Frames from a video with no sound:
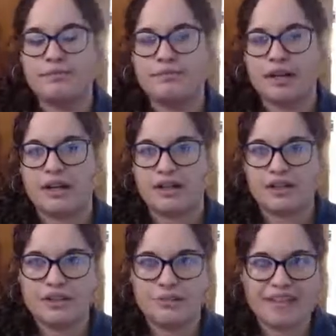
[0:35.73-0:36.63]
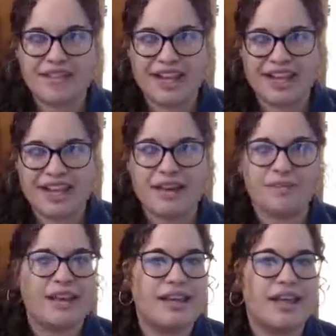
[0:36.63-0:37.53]
going to learn so much today, and
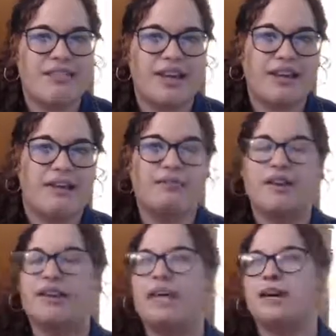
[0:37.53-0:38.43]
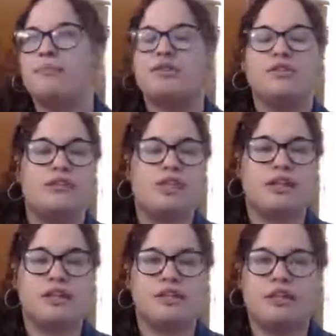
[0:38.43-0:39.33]
by the end of it, you'll feel like a musical
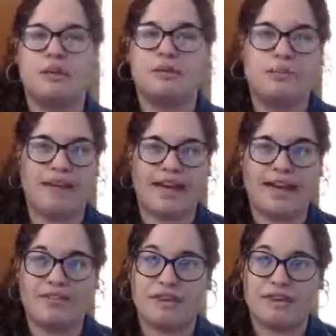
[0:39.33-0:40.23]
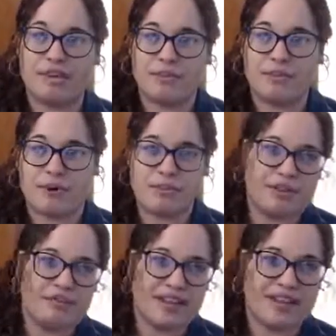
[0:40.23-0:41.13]
genius, and you'll be playing everything more
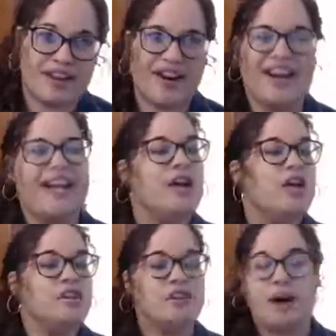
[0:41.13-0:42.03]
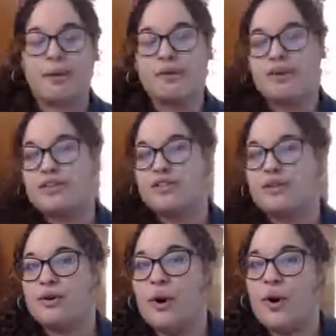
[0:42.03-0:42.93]
beautifully. All right? So I'm going
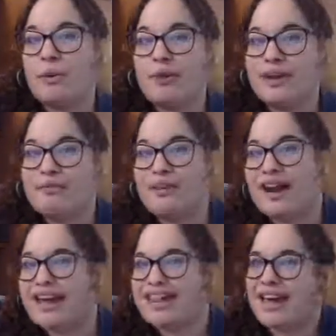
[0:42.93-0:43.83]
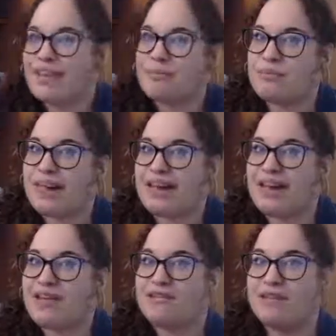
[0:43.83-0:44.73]
to hope and pray that you may
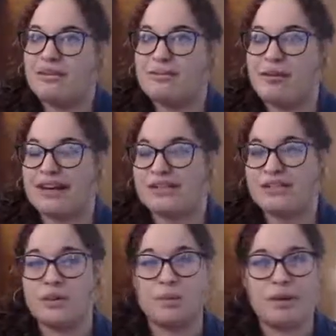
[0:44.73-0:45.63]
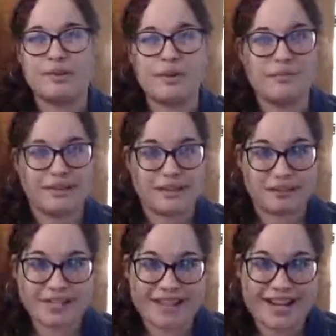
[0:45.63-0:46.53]
have practiced or warmed up a little
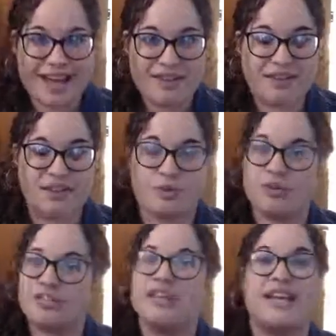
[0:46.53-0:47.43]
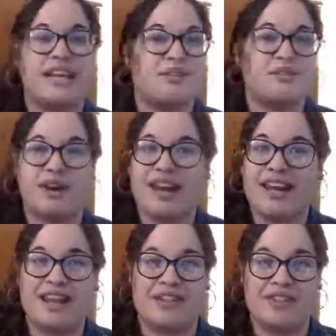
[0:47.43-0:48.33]
bit today, because we're just going to get
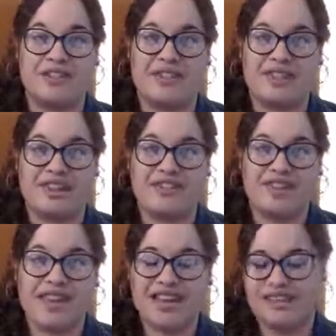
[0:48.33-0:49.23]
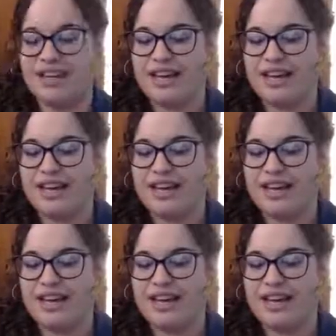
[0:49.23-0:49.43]
right into the thick of things.